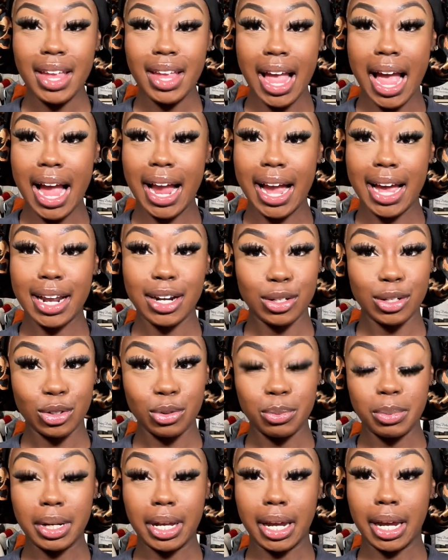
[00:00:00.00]
I kind of do
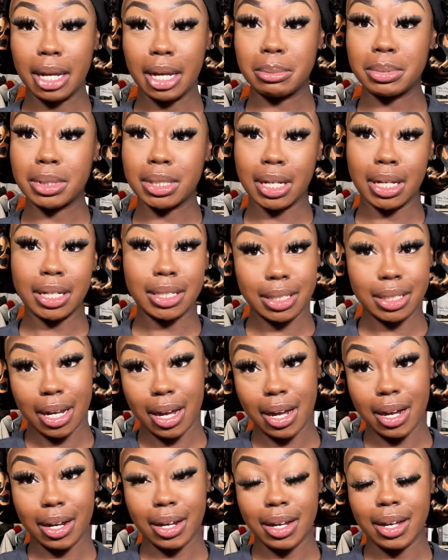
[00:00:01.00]
blame
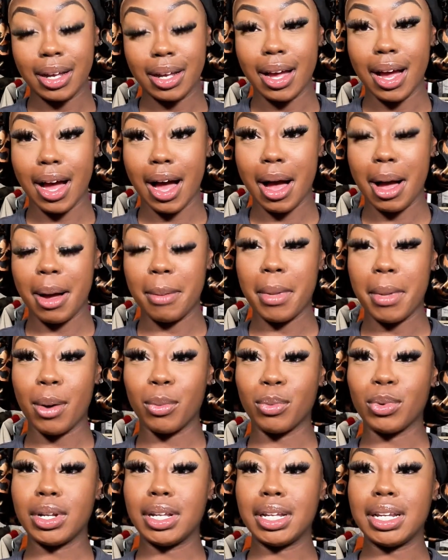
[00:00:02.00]
TikTok. Um, I'm
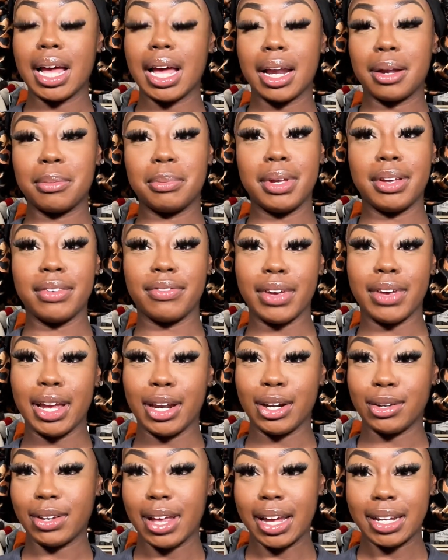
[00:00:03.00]
really not a big fan
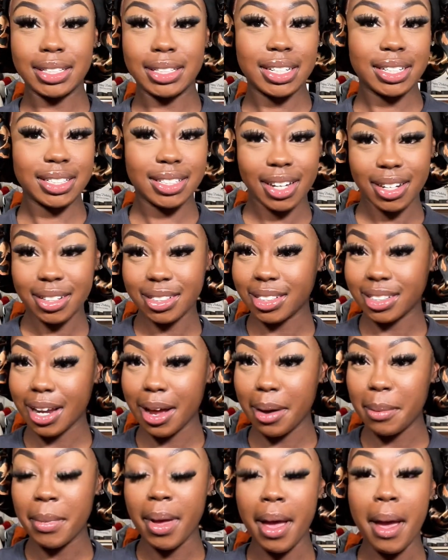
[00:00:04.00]
of like TikTok
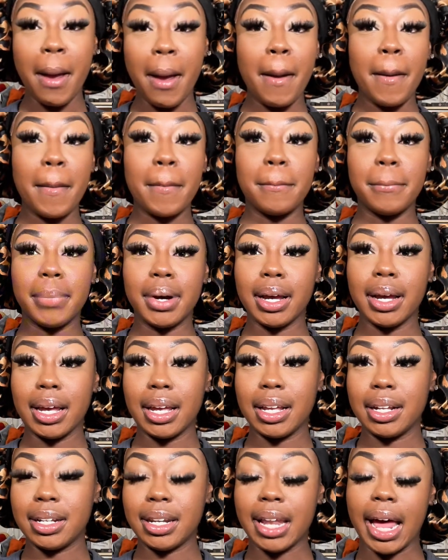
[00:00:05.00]
shop.
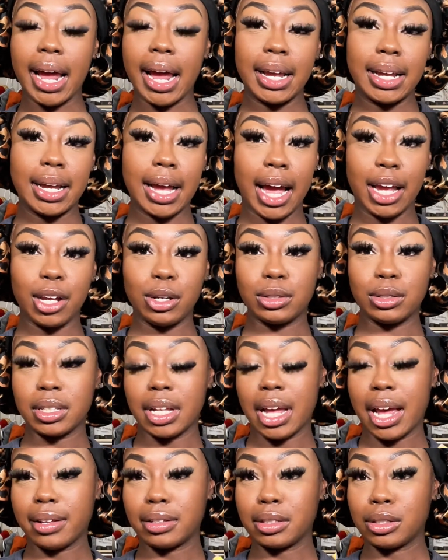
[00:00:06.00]
But like I used to
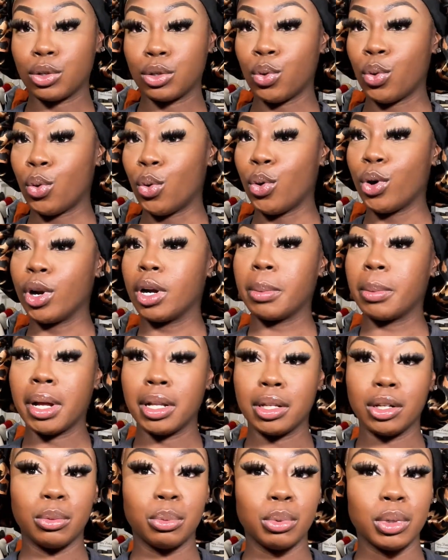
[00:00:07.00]
have to order my
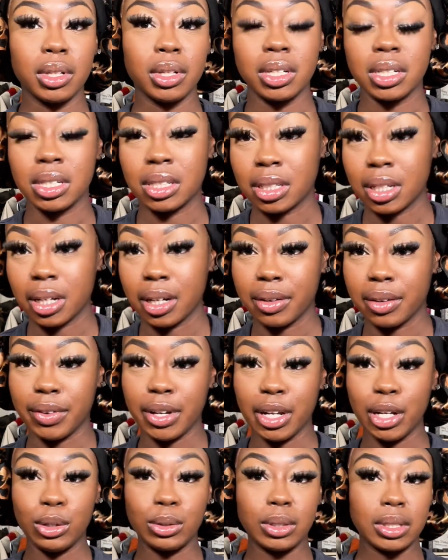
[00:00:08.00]
little brother stuff.
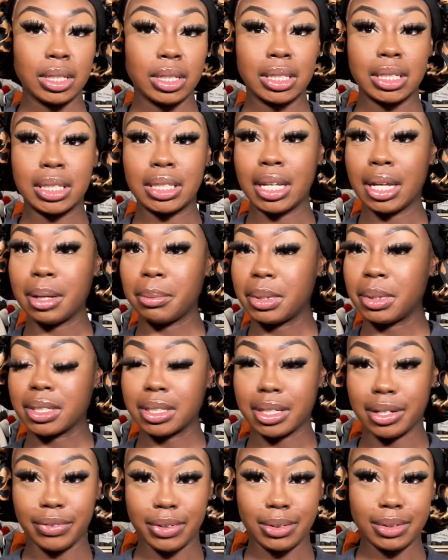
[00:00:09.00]
He used to see me
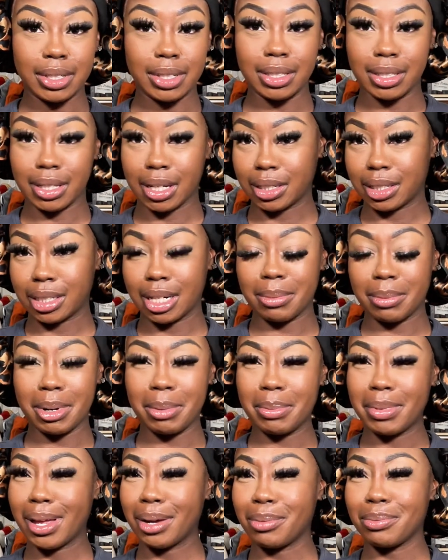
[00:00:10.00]
stuff on TikTok shop. And
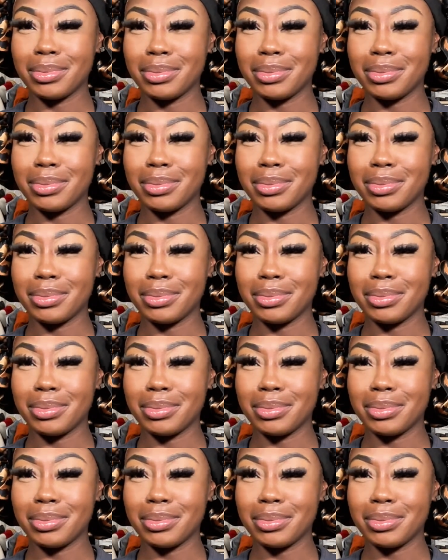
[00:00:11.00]
I'm like,